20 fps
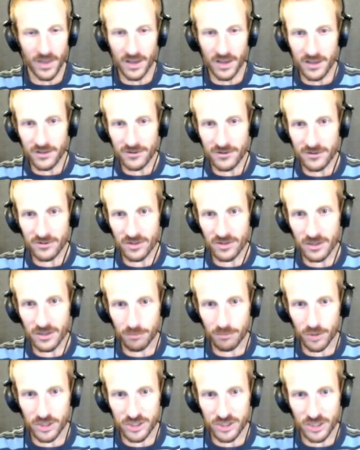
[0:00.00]
Just keep
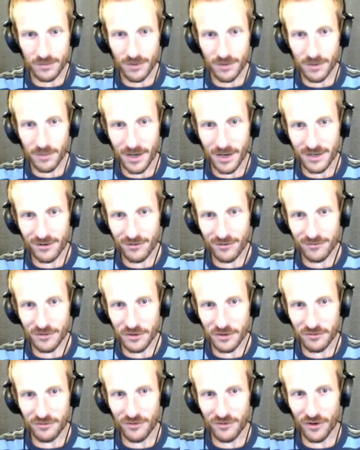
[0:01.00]
pushing my microphone
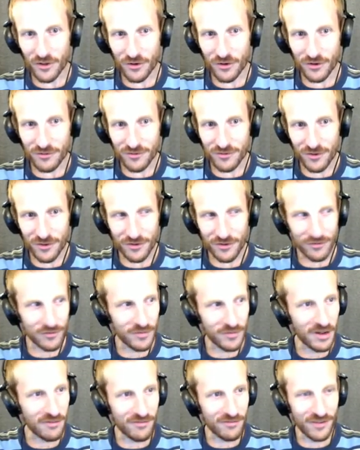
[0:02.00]
further and further from my
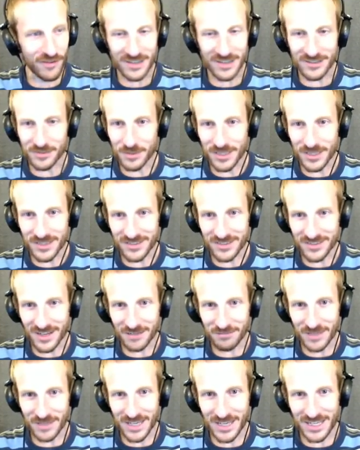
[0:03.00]
face because I'm
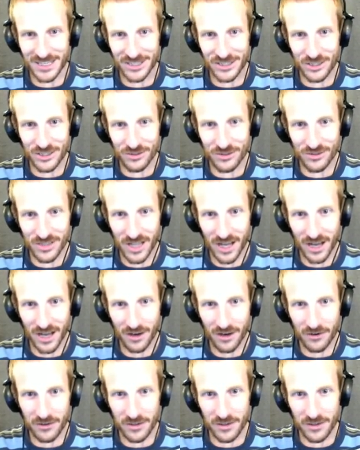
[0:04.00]
getting too loud.